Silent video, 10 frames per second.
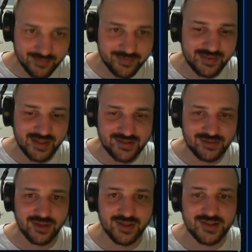they're still
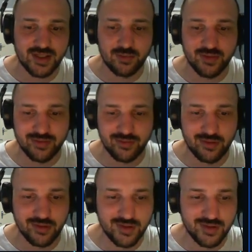gonna suck with
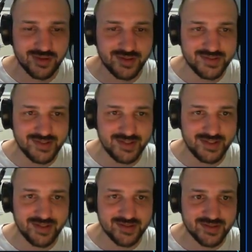Thor because he
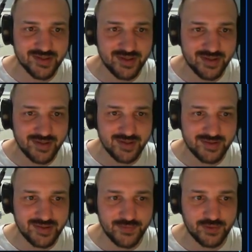is
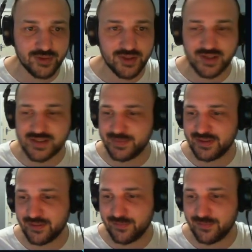difficult god to be good